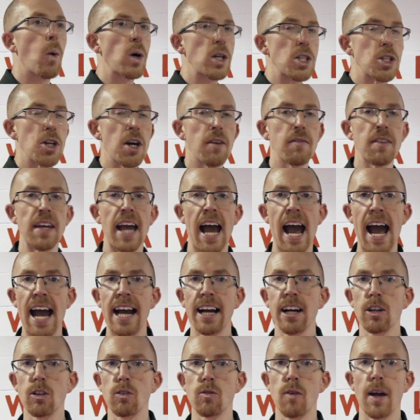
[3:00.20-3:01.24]
Once you have the
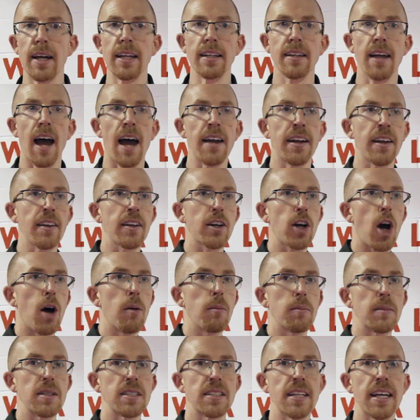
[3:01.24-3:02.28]
angle right, another
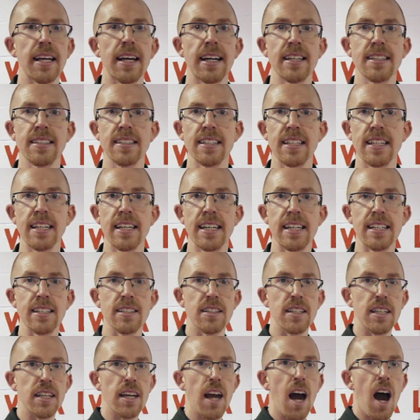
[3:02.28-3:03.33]
common mistake I see is
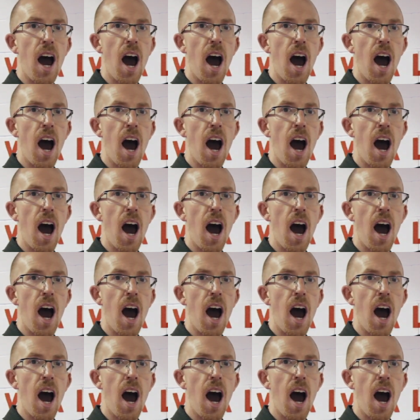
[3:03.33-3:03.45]
the